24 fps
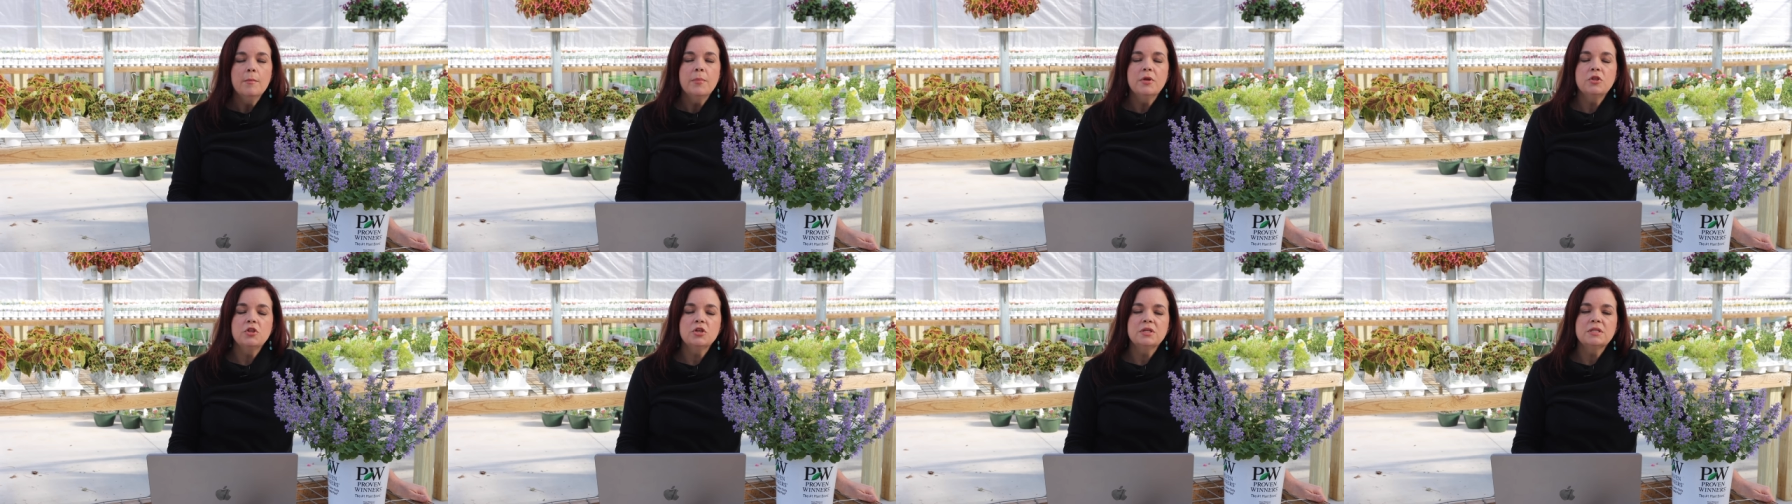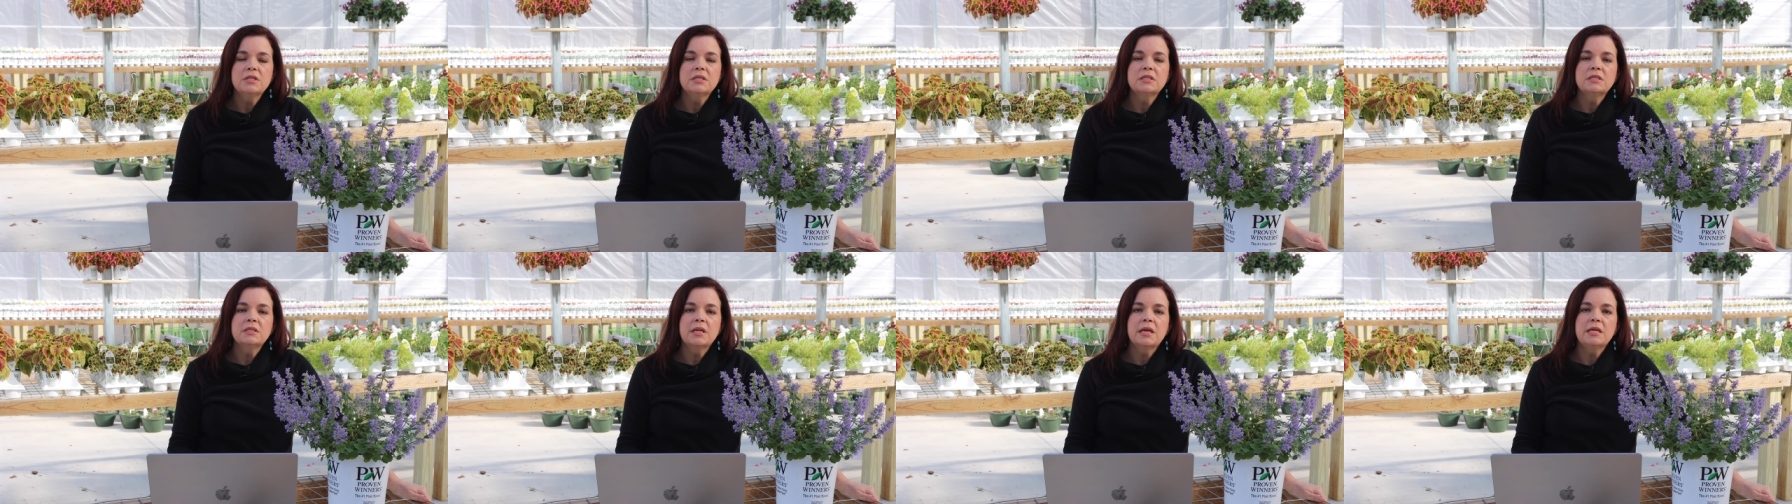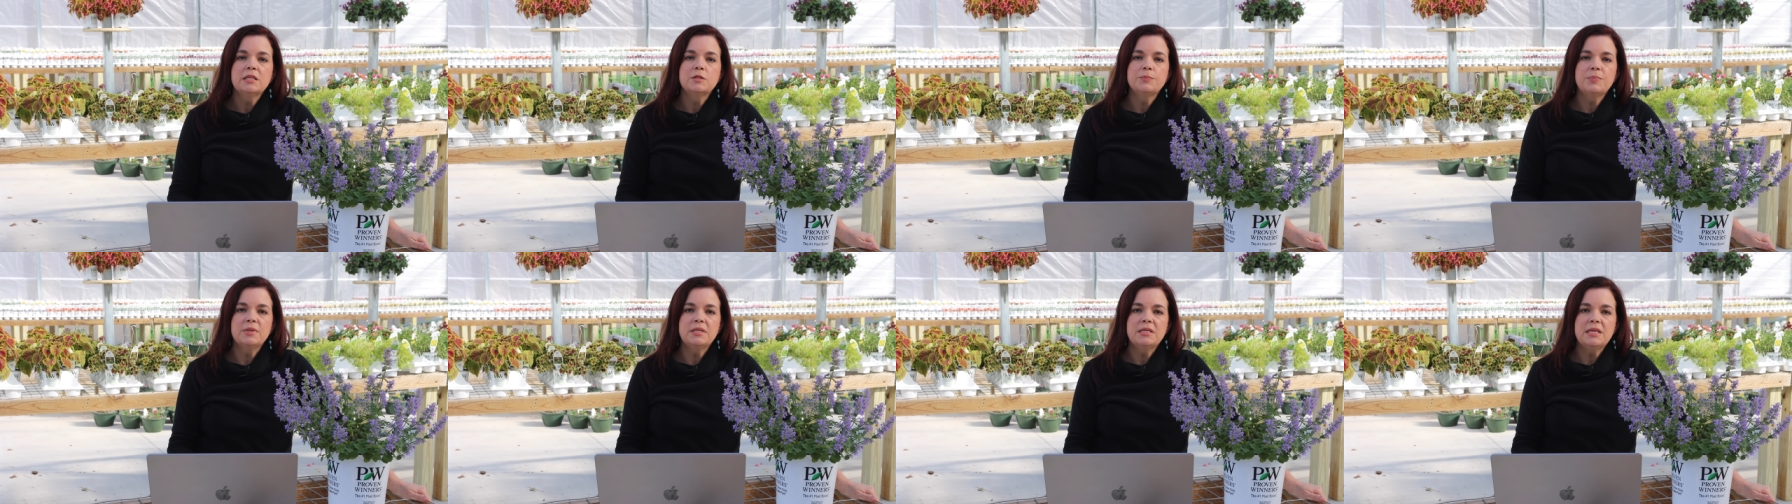But just its
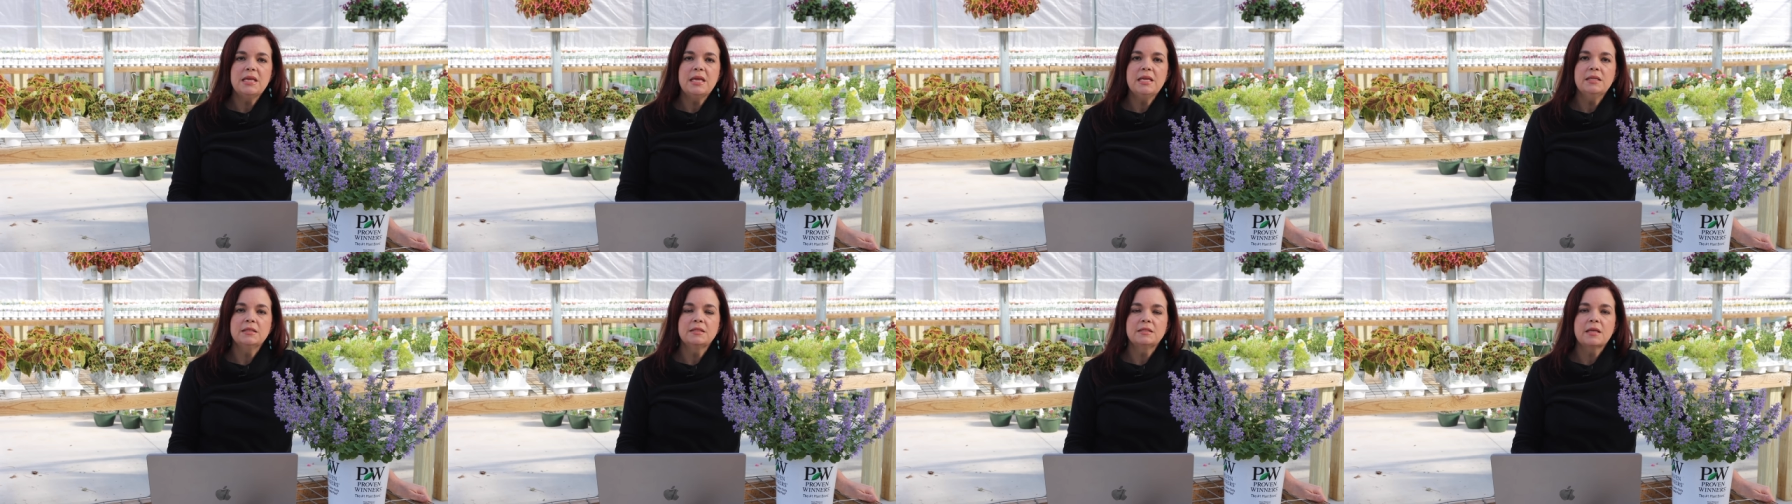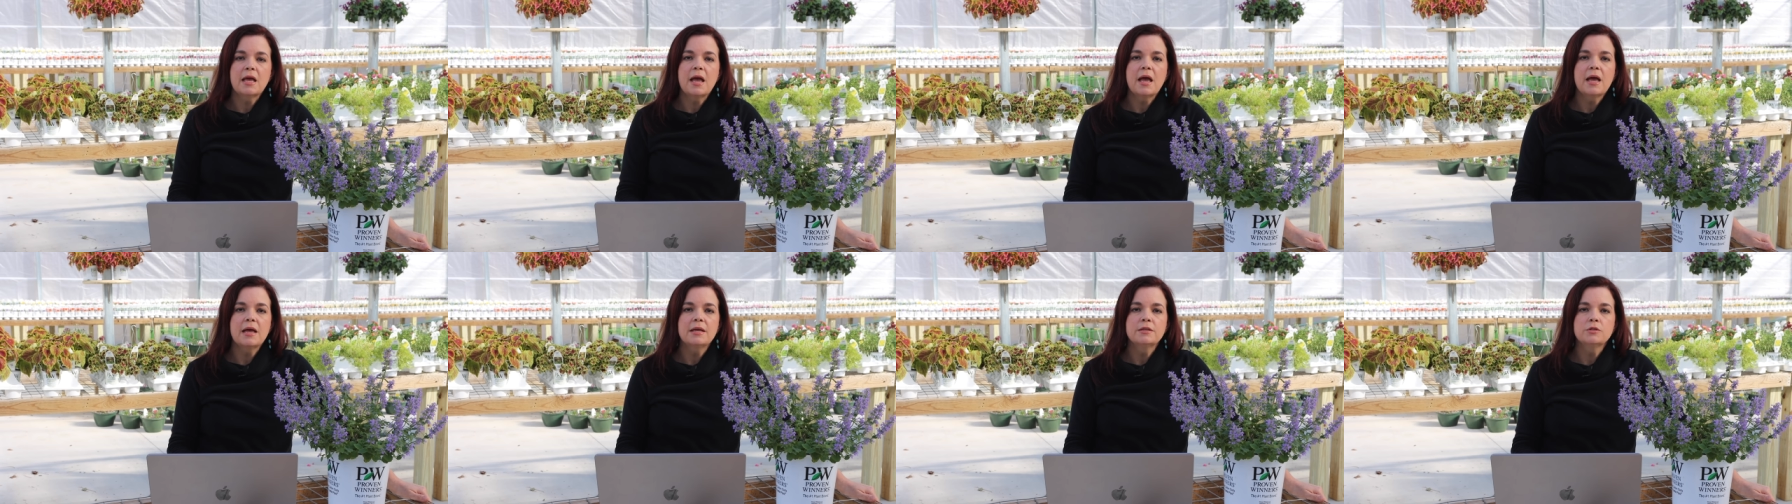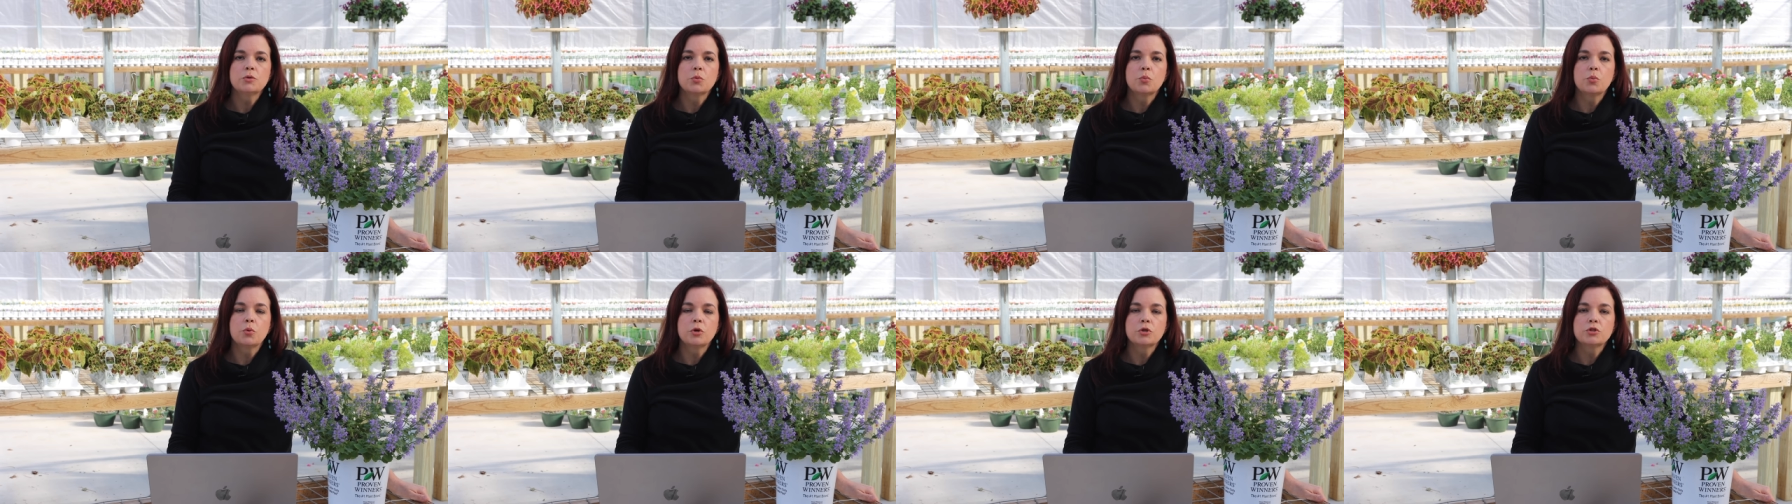nice petite
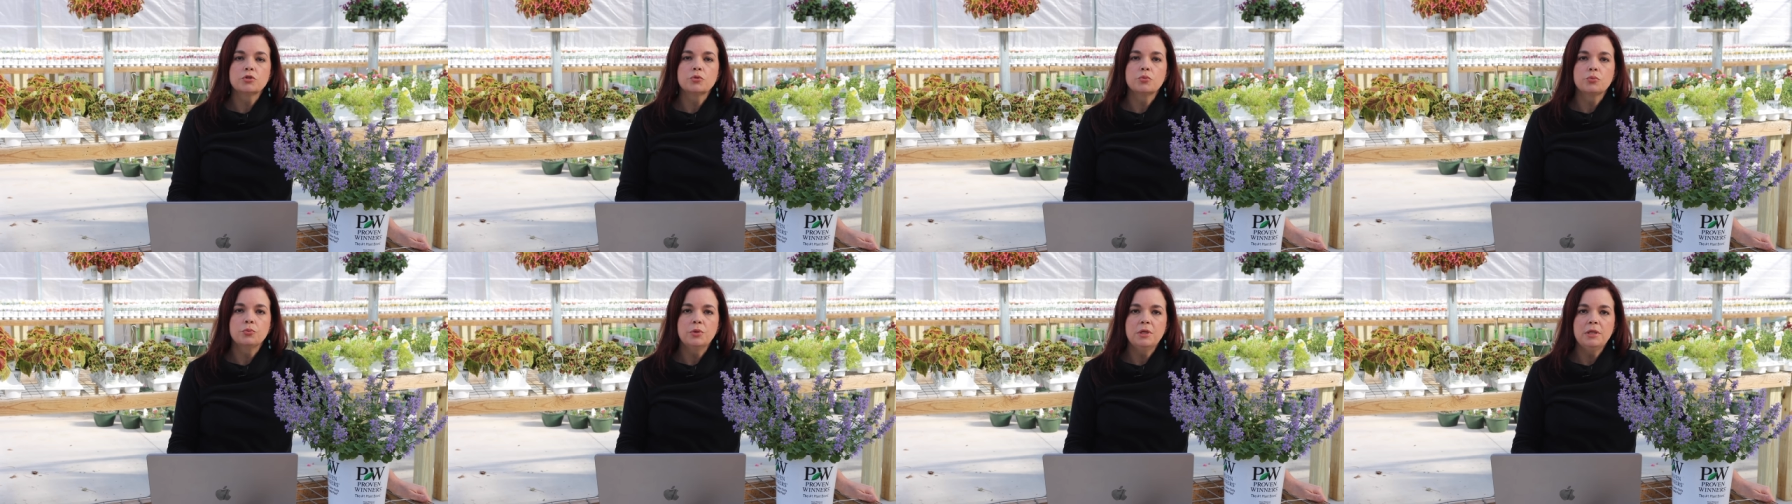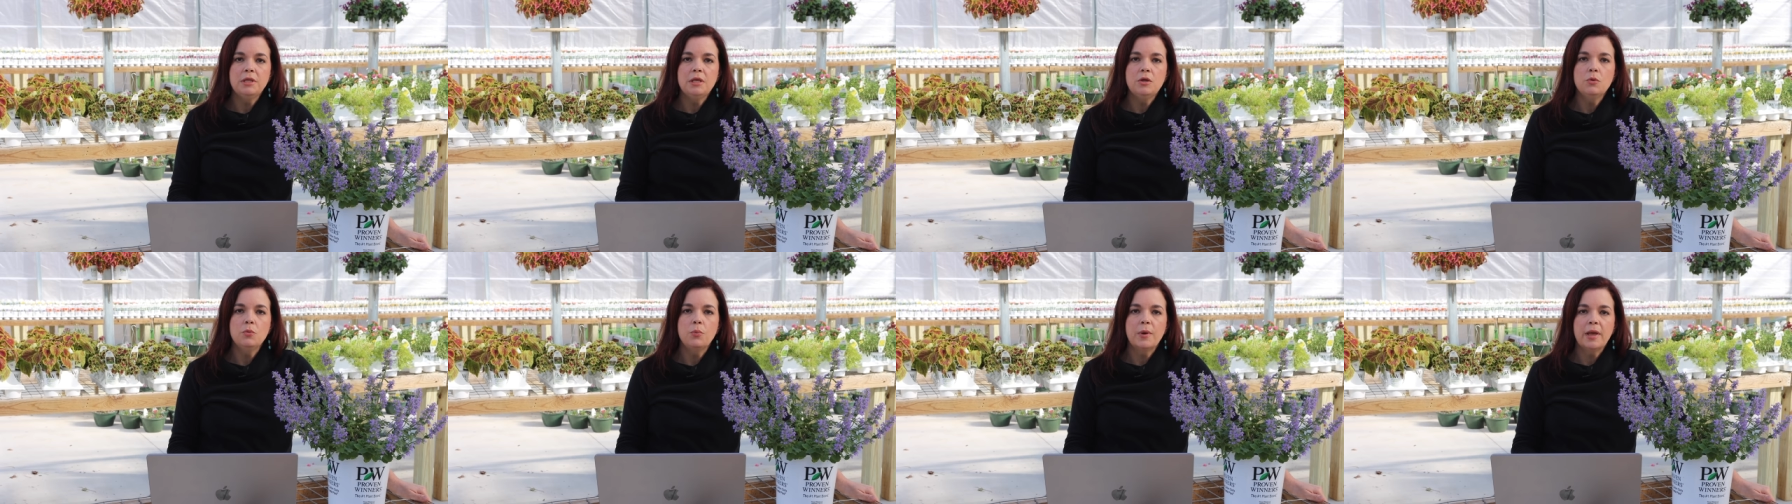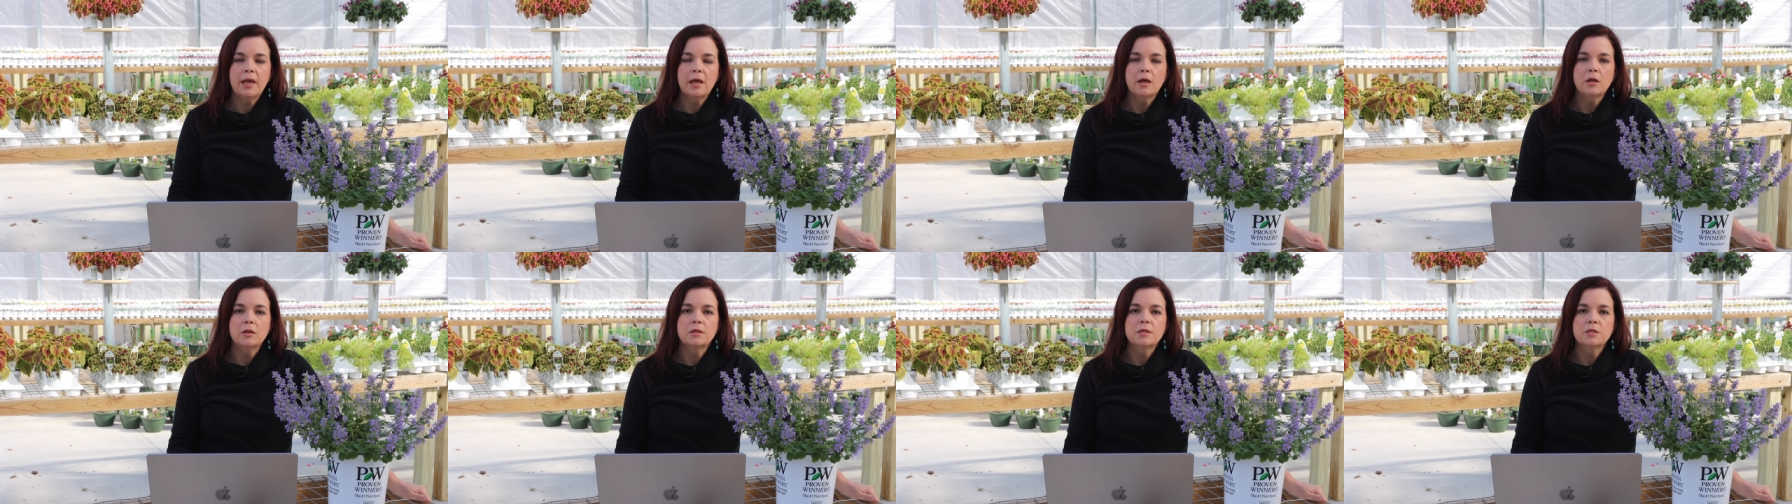size works really
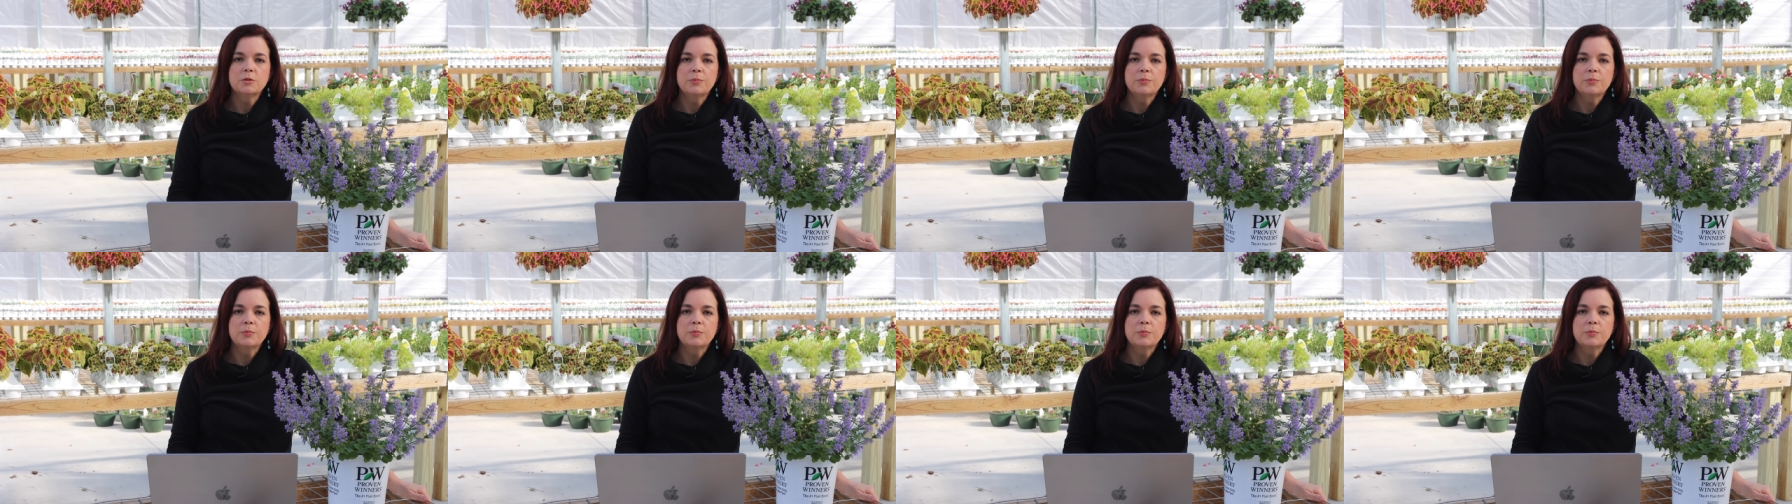well,